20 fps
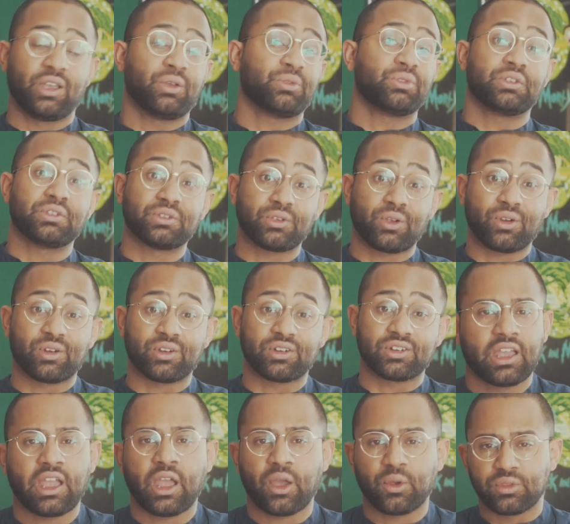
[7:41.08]
things are,
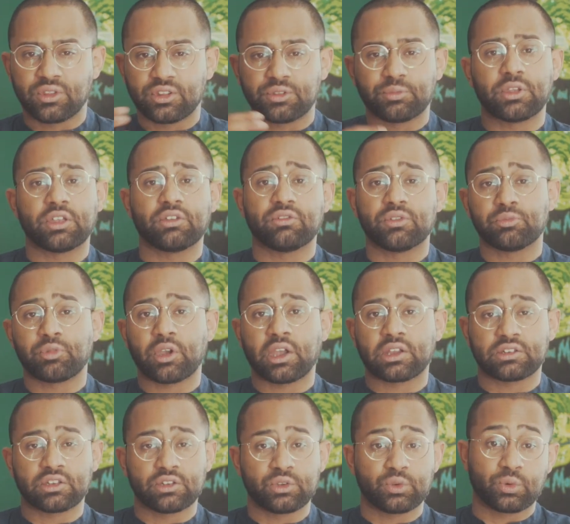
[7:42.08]
how this may have
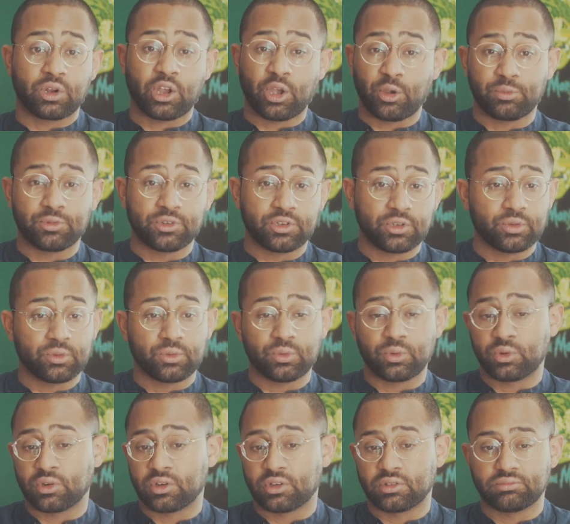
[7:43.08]
impacted you or helped you,
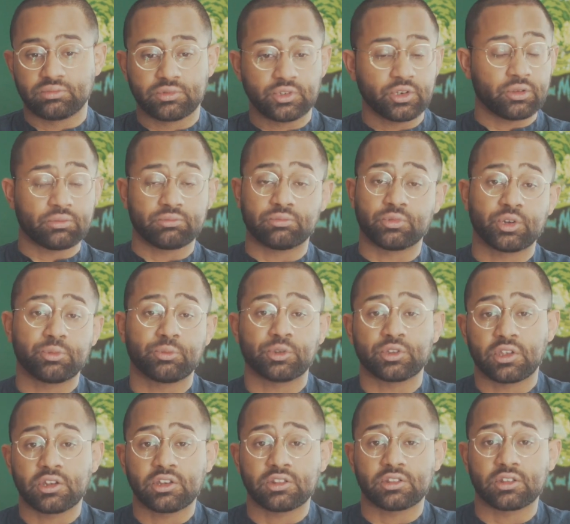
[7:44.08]
or pretty
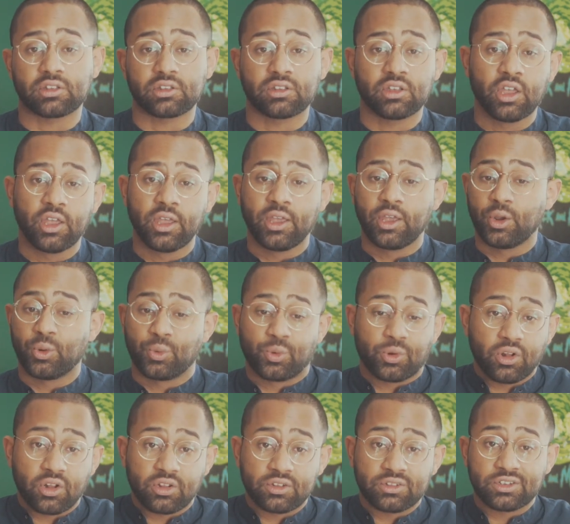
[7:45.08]
much anything. We're
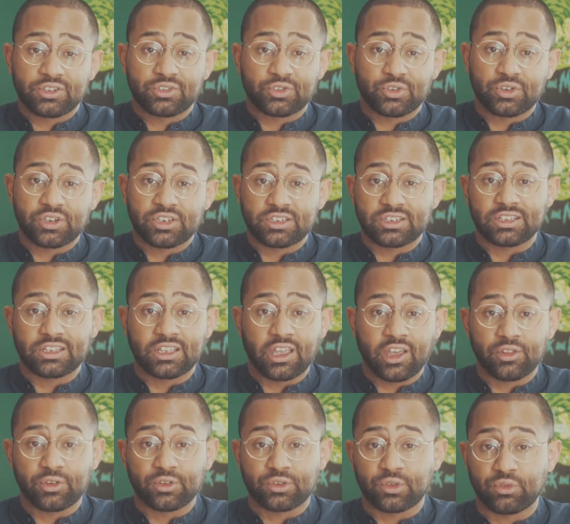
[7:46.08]
all in this journey
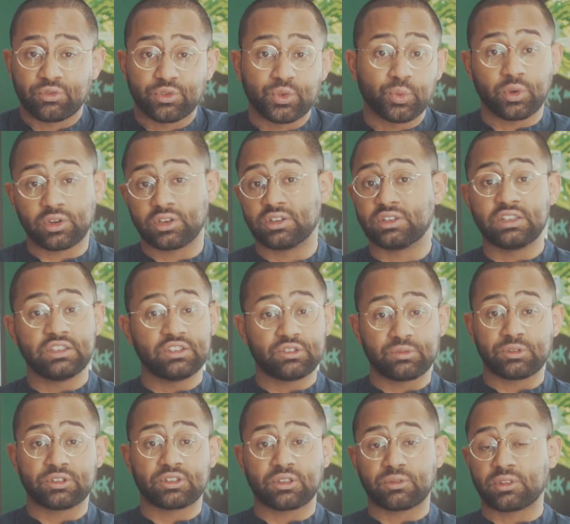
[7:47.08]
together, so if you want to teach
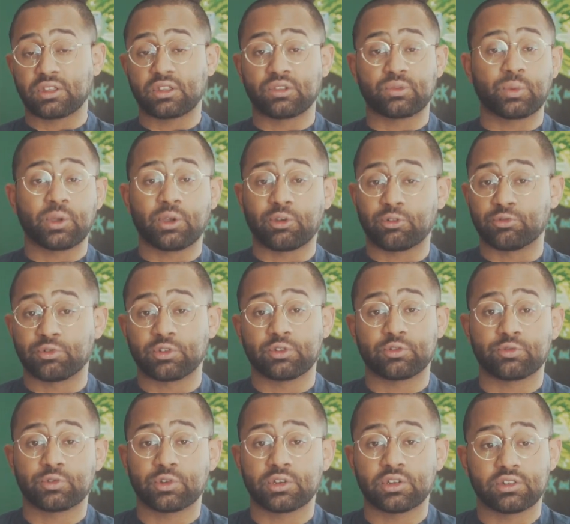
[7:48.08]
me something as well, feel
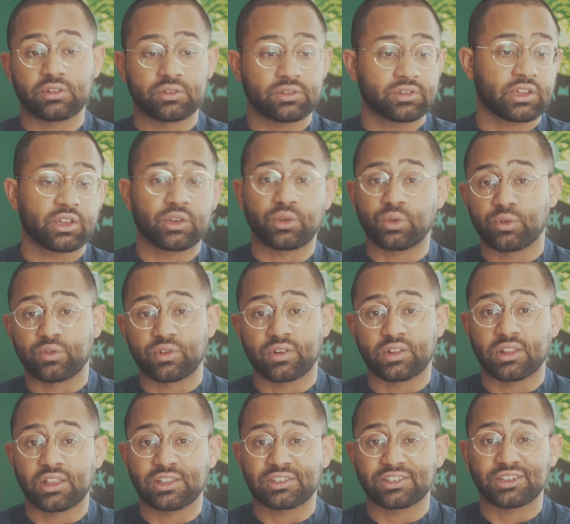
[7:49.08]
free to send over a
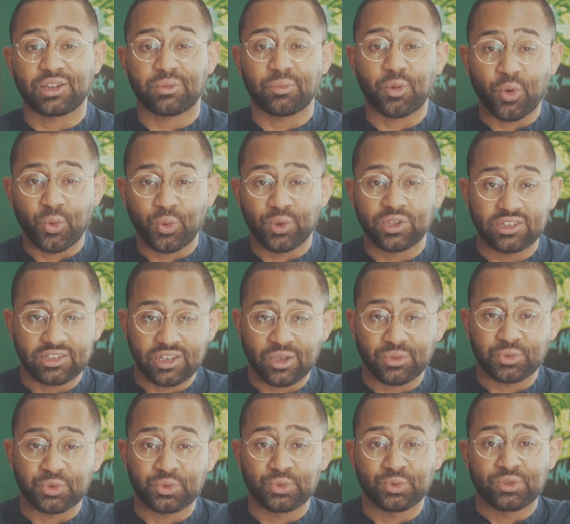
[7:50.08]
lesson. I'm always
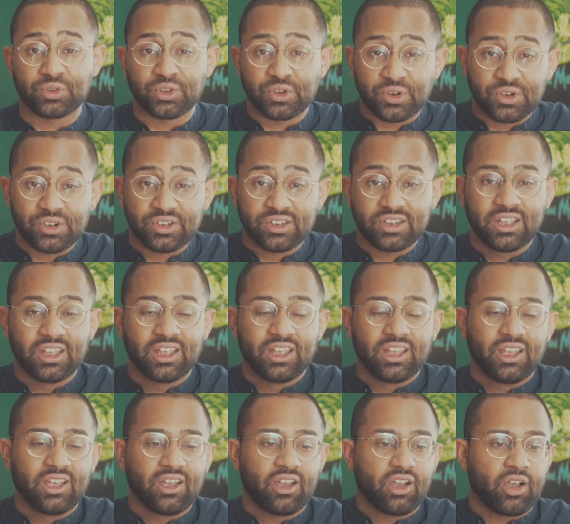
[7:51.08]
down to
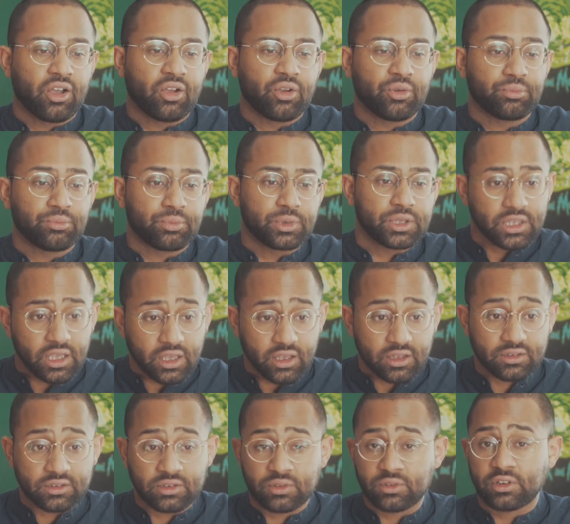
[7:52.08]
learn. But yeah,
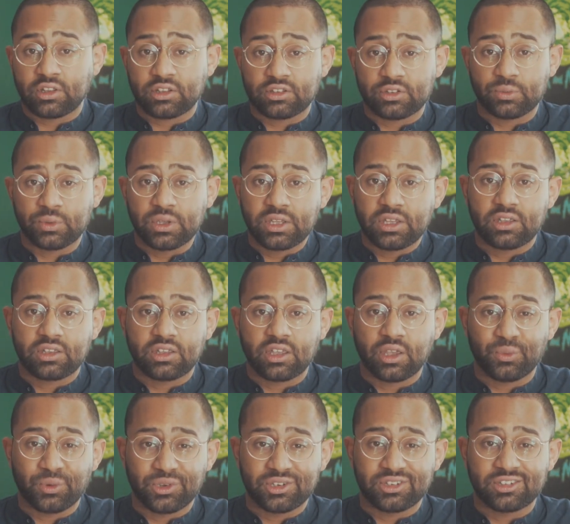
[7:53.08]
till next week,
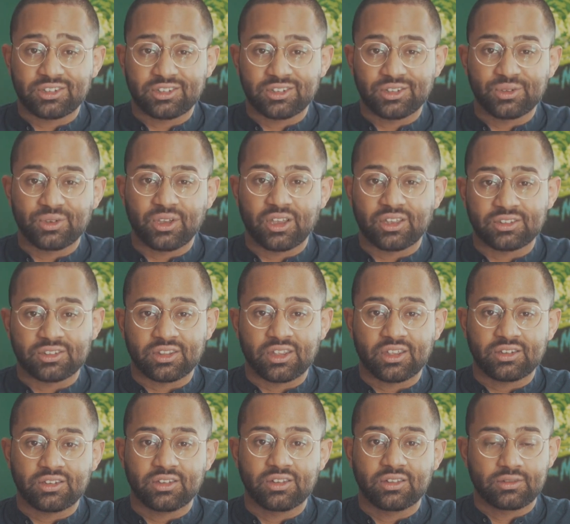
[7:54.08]
can't wait to see you guys
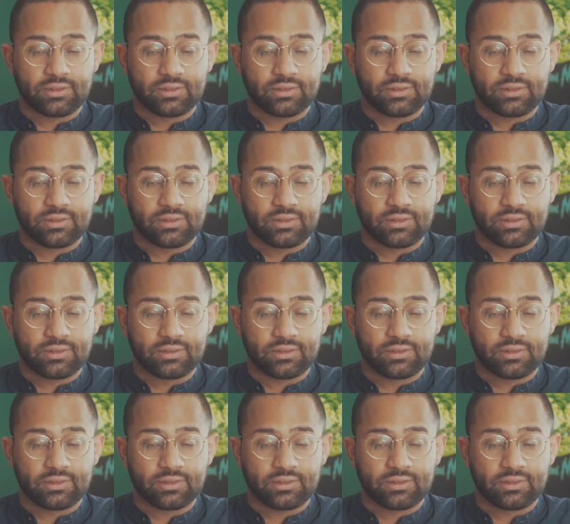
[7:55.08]
then.